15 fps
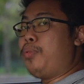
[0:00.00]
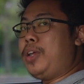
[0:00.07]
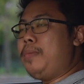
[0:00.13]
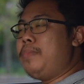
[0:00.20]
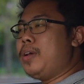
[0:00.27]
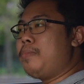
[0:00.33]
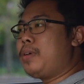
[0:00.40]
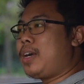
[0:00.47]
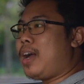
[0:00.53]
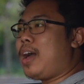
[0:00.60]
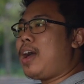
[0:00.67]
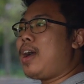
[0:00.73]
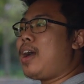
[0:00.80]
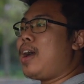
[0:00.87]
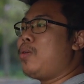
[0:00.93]
premium
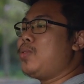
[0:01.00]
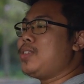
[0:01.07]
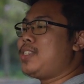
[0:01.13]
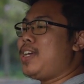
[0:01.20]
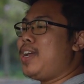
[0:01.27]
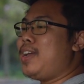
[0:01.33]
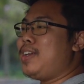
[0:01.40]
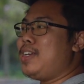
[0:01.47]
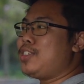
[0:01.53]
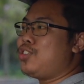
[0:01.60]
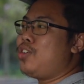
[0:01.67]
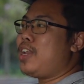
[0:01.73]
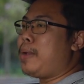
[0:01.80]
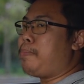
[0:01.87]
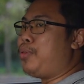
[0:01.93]
car. I would say it's
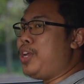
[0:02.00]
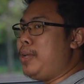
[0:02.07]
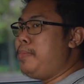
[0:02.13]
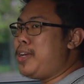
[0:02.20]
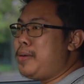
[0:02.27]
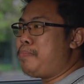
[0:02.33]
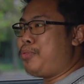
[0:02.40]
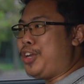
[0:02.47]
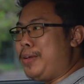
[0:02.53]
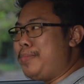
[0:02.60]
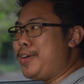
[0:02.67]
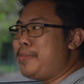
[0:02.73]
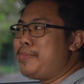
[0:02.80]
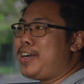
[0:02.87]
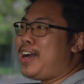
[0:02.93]
not like premium
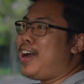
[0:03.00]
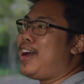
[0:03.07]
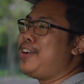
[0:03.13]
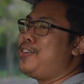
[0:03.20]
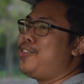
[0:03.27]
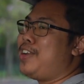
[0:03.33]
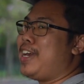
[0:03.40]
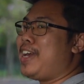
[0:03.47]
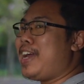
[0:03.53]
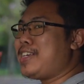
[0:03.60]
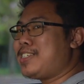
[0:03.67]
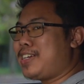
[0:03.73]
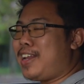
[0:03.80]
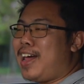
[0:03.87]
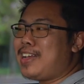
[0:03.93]
car, you know, like
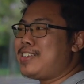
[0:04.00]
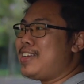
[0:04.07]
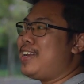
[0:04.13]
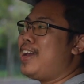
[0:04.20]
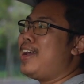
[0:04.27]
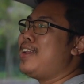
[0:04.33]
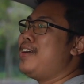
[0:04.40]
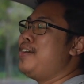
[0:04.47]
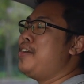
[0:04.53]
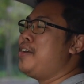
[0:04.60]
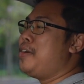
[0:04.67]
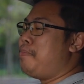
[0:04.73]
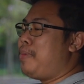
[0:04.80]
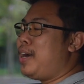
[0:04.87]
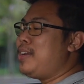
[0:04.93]
S-Class like that,
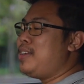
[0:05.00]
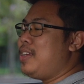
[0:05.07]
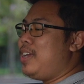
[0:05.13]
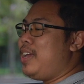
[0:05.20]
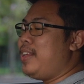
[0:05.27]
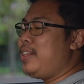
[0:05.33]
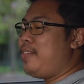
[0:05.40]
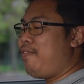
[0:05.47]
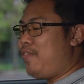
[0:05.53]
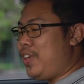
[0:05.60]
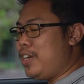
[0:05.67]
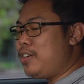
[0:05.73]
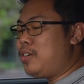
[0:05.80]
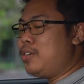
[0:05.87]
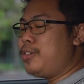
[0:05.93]
but it
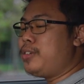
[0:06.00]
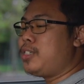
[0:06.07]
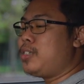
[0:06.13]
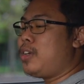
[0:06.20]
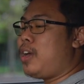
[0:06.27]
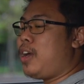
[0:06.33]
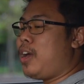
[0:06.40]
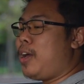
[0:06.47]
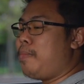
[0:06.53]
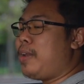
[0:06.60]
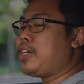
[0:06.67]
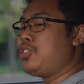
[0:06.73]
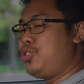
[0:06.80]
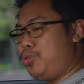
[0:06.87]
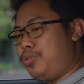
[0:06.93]
feels
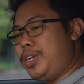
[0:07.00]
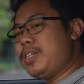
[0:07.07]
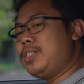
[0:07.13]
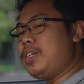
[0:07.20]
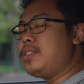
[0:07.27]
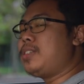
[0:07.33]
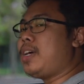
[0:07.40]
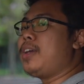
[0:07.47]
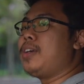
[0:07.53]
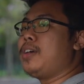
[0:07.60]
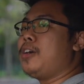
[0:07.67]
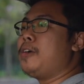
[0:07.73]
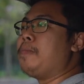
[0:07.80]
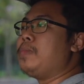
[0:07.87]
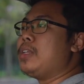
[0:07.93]
luxurious inside
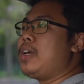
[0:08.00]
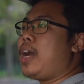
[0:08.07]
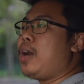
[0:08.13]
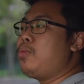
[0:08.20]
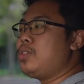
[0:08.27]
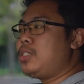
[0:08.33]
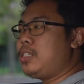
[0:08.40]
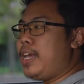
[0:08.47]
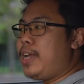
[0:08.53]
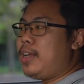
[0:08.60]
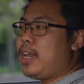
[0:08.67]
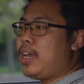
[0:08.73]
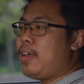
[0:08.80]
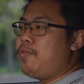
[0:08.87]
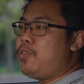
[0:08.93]
here. I would think
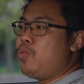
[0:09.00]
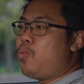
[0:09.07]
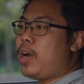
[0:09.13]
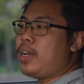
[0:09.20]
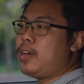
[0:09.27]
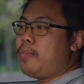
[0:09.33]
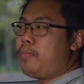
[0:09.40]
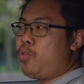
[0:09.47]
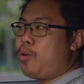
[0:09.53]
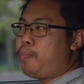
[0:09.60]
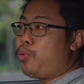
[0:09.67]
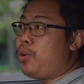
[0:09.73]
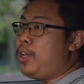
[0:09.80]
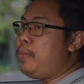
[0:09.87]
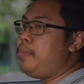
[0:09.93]
like if you want a more
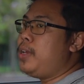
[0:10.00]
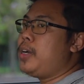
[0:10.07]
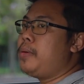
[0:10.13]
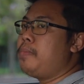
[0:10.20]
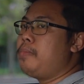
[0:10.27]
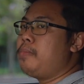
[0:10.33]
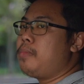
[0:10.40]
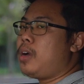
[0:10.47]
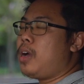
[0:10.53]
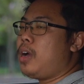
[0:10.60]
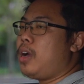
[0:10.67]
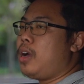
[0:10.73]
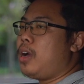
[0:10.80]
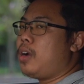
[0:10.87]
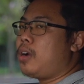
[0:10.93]
premium
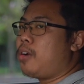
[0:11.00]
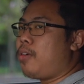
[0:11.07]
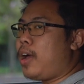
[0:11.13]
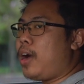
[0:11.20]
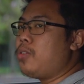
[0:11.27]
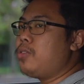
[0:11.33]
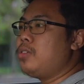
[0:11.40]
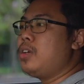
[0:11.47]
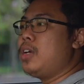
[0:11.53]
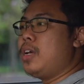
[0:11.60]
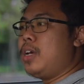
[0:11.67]
Crown,